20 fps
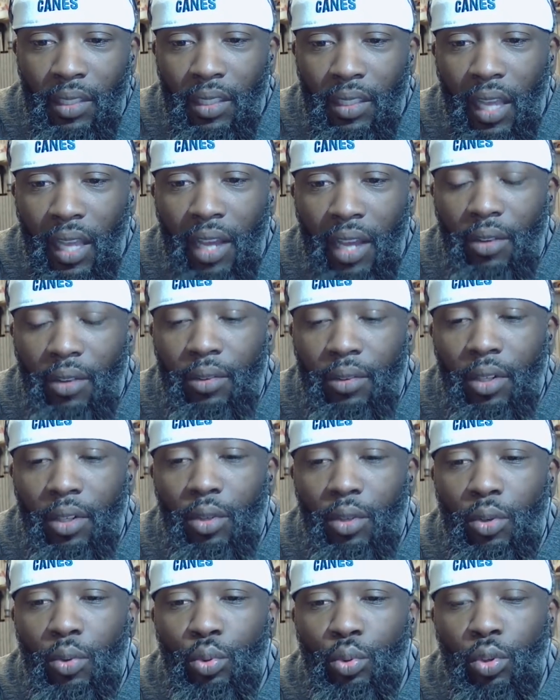I don't
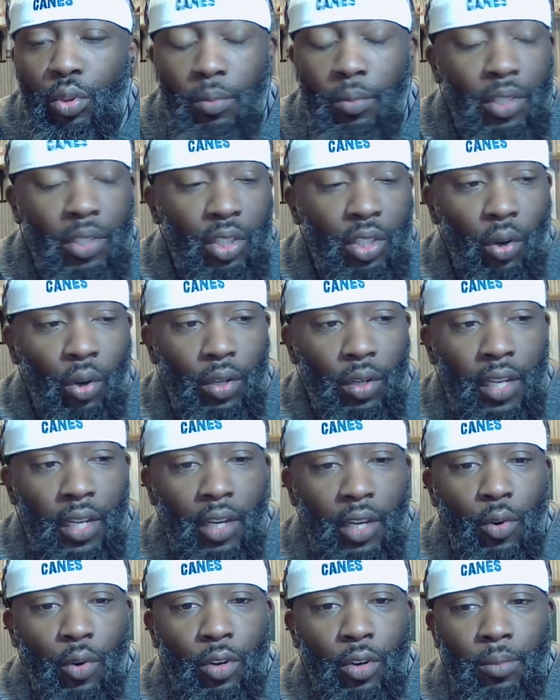know who's going to be starting that
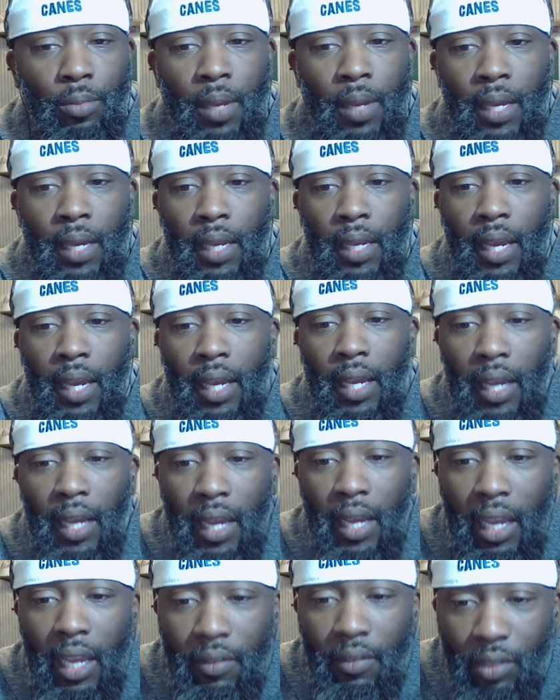quarterback. I
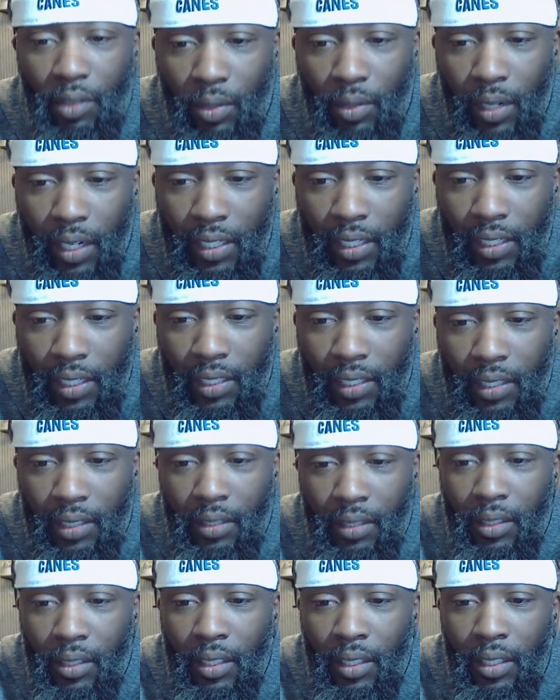have no idea.
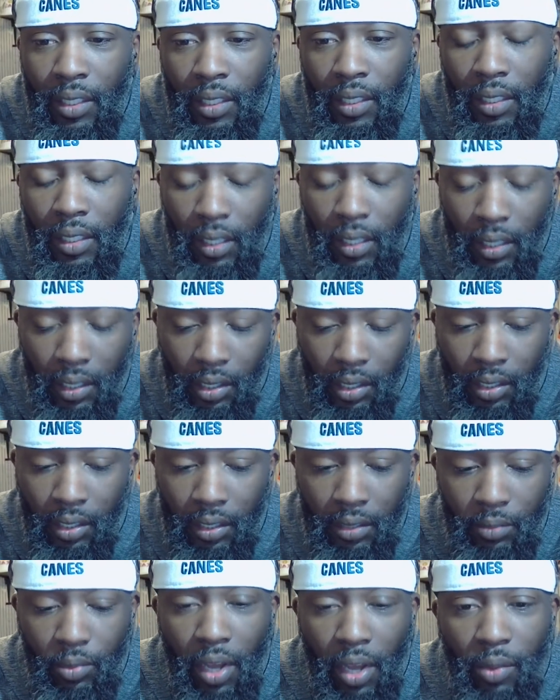
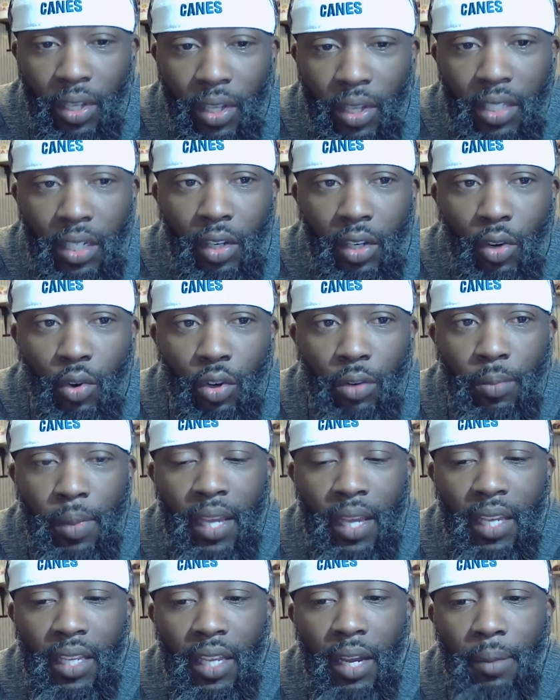We have to wait till the
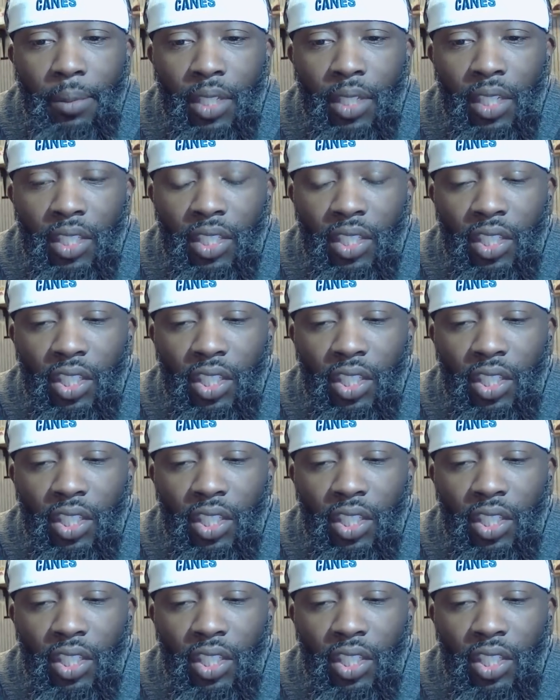quarterback competition